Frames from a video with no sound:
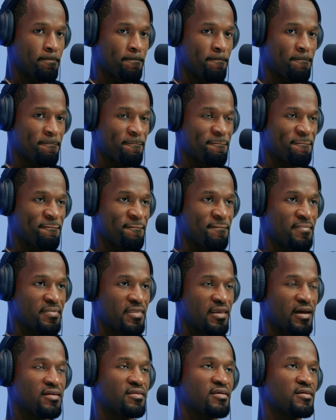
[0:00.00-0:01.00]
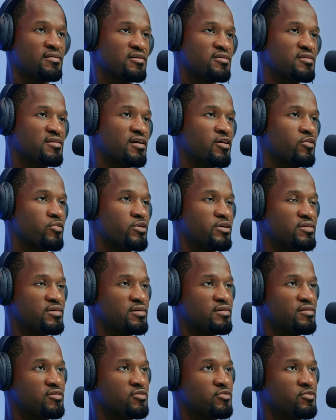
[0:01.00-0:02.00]
Mm -hmm. I think this segues
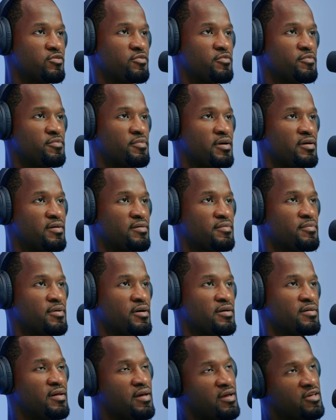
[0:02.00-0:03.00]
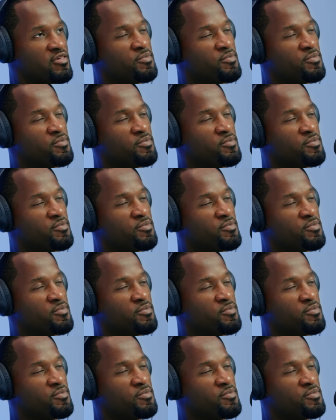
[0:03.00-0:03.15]
into my my next